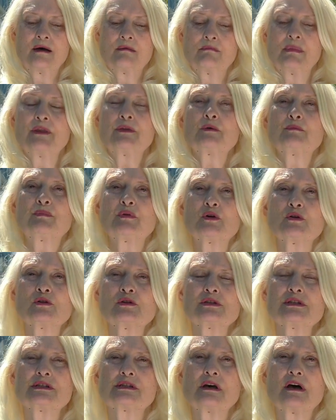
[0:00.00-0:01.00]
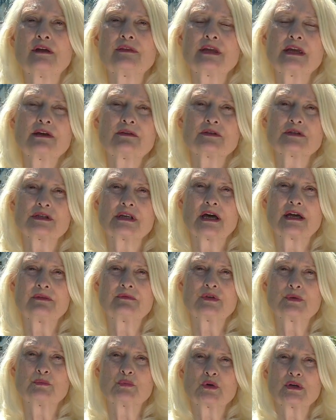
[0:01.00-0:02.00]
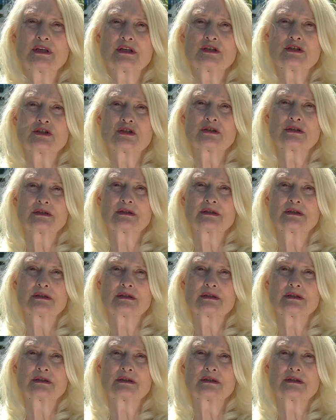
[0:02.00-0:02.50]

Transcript: Mother burns on the other side of the bridge.